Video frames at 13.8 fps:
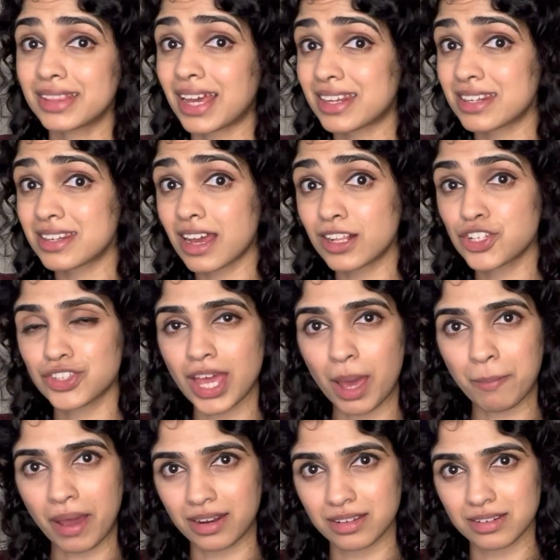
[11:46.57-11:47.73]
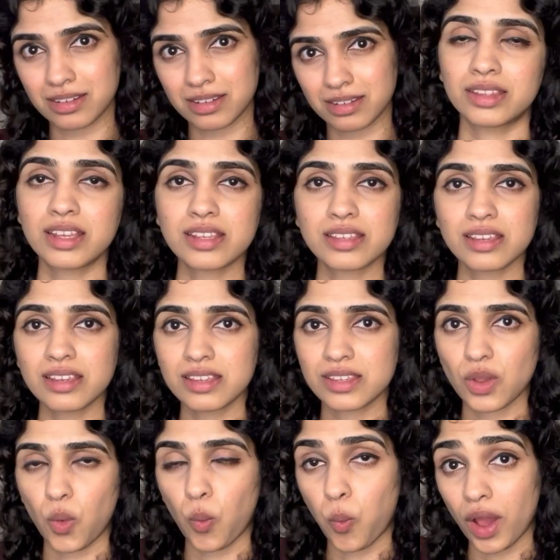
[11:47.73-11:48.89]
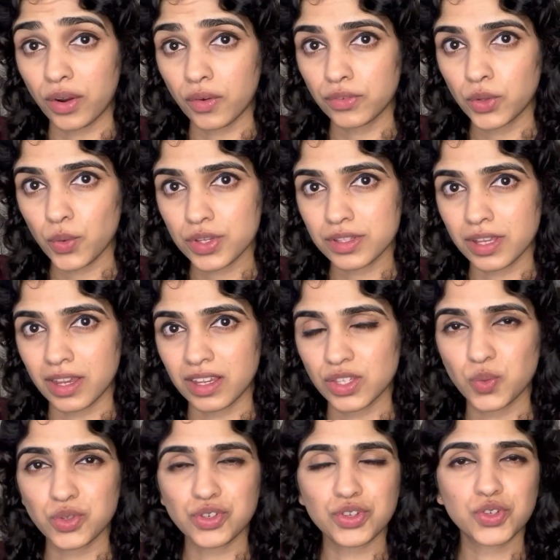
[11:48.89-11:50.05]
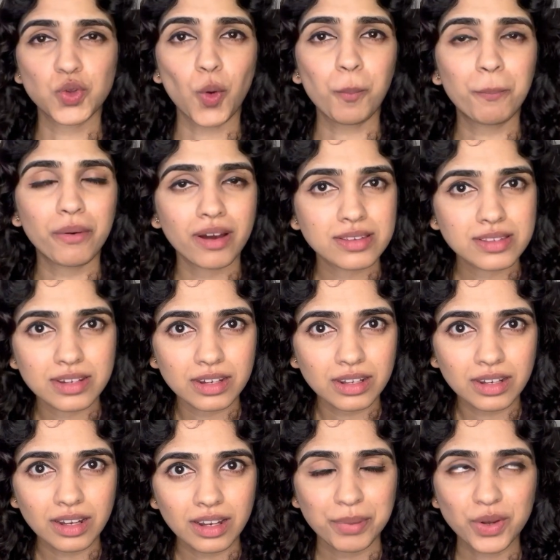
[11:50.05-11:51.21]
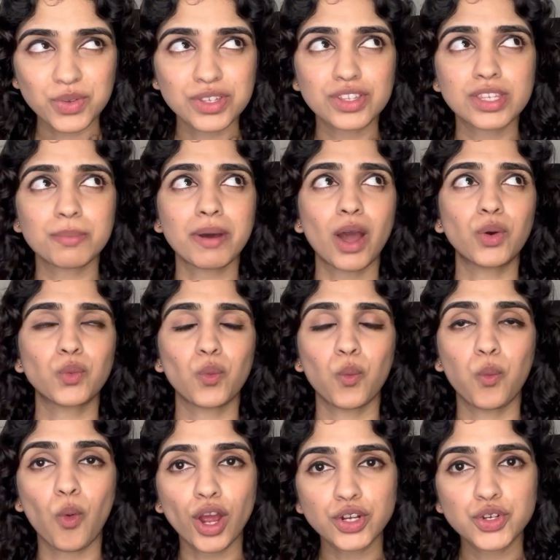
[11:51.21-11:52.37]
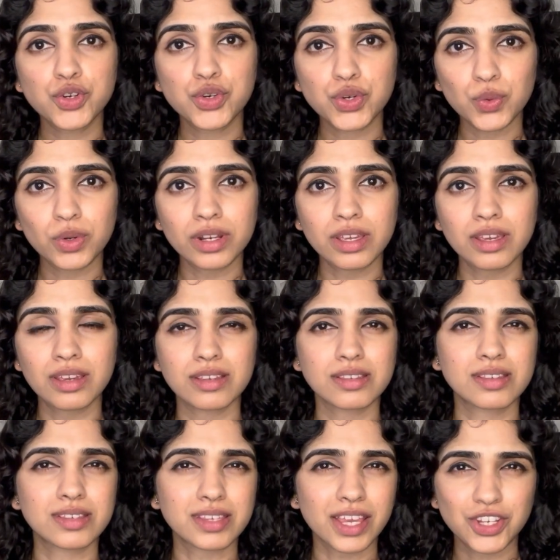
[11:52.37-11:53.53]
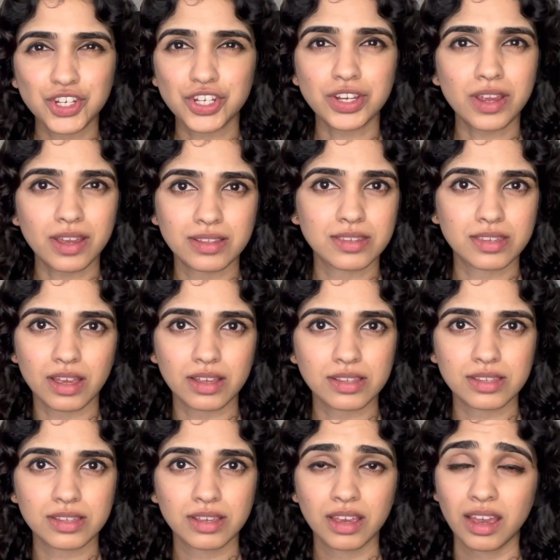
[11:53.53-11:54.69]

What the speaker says: that indulge their palate. This is one of those things which is so personal because it's about what truly satiates us.